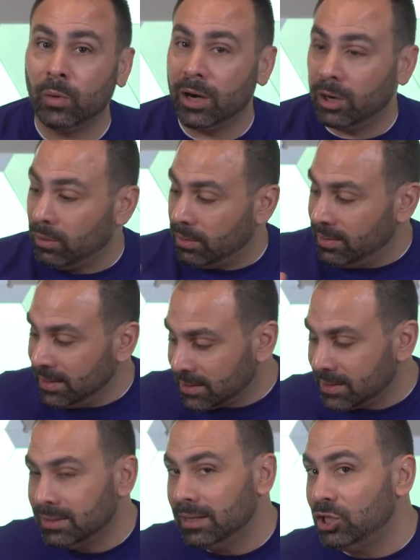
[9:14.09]
where
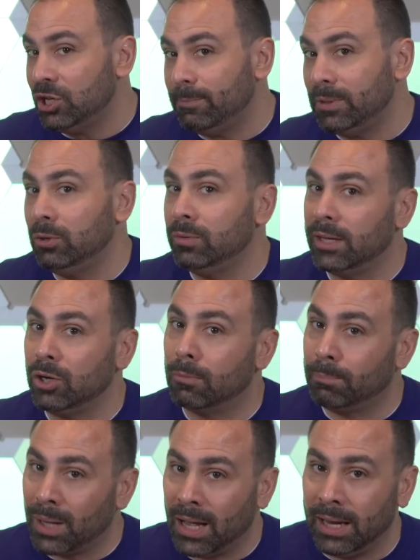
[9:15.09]
this is the GPU that you're
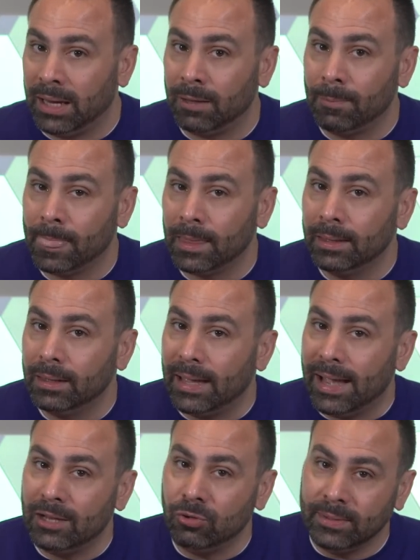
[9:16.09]
buying,
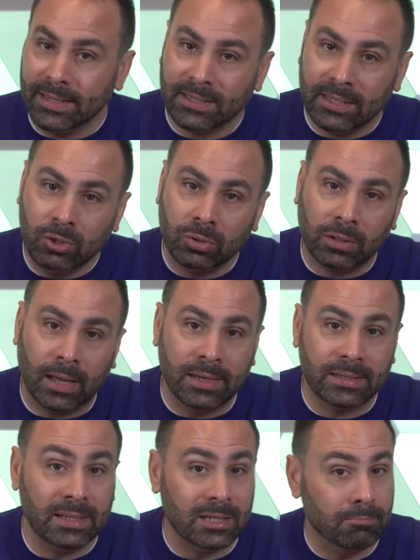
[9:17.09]
and you need to
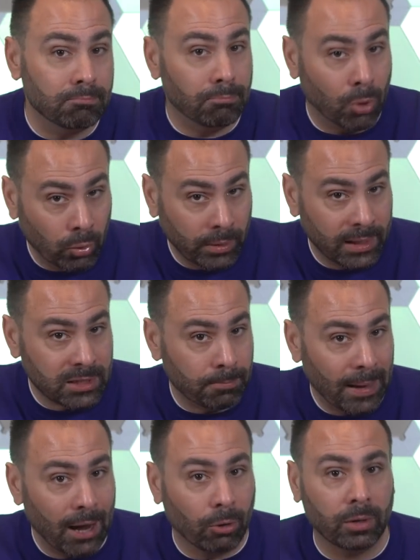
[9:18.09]
utilize these Molex
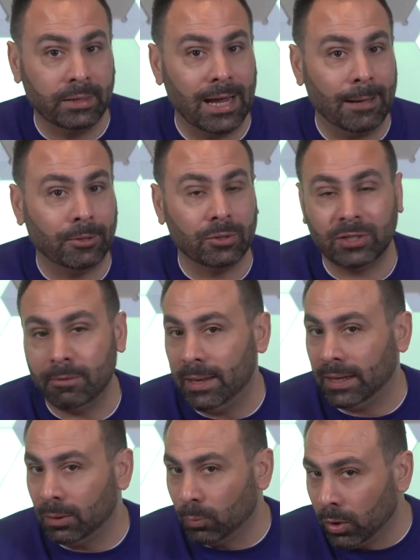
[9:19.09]
power adapters to
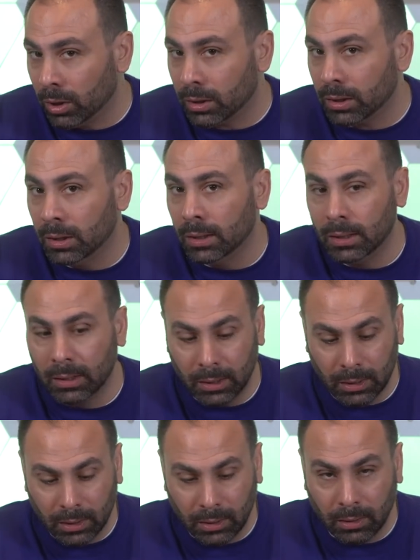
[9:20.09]
make it work,
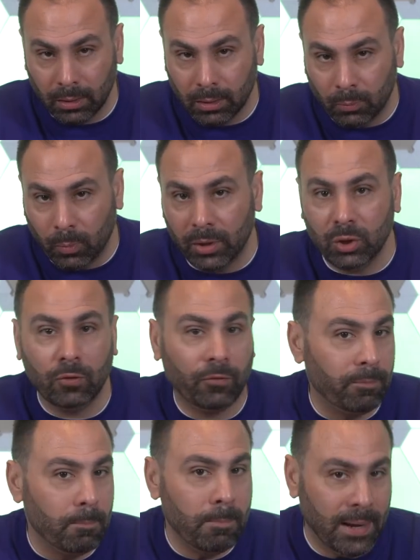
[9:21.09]
well,
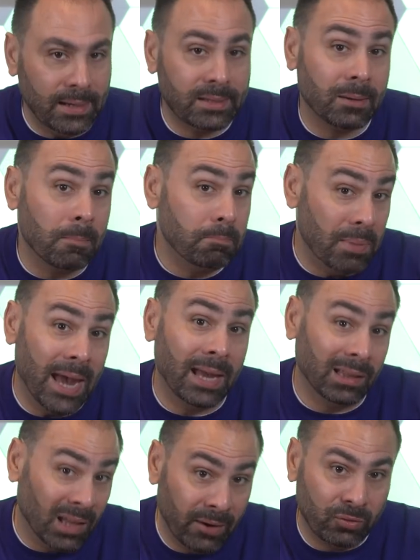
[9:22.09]
you've made some
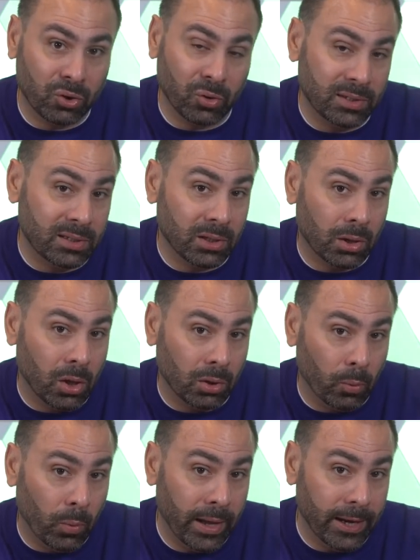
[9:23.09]
bad life choices along
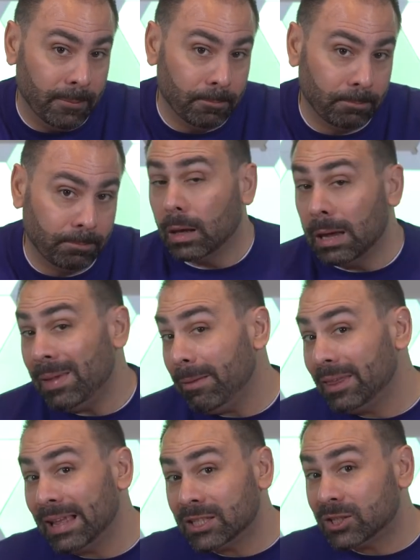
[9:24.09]
the way. And
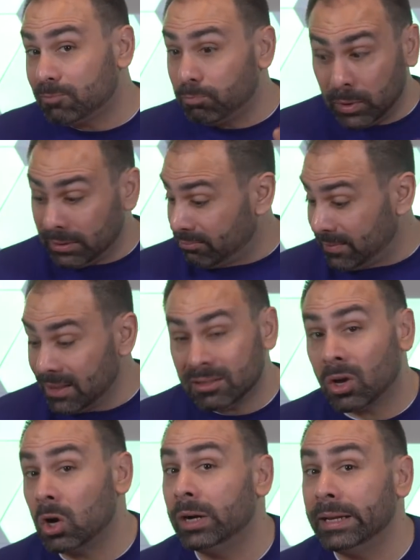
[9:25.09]
maybe that's what this
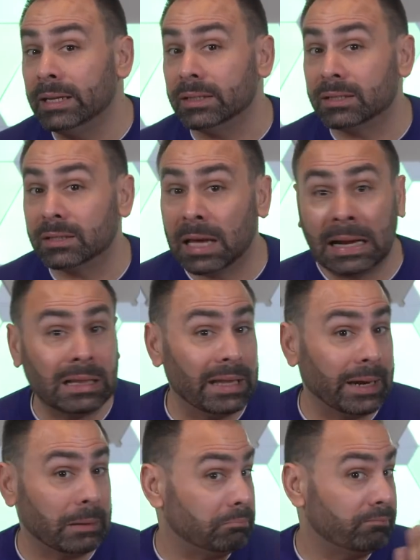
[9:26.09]
card is, kind of
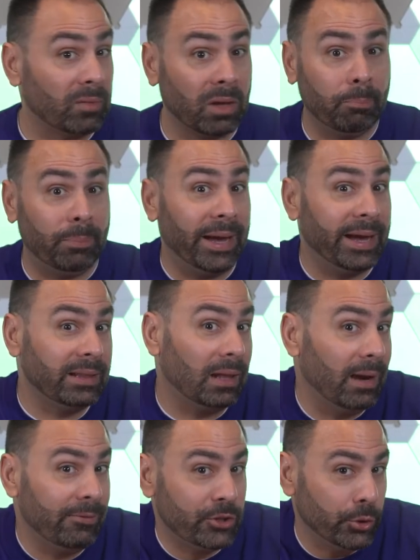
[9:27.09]
like a bad
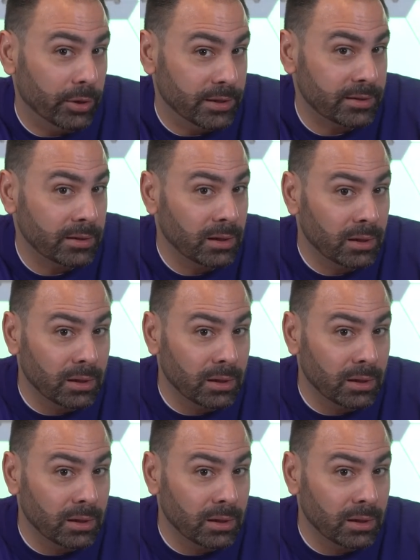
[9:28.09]
life choice.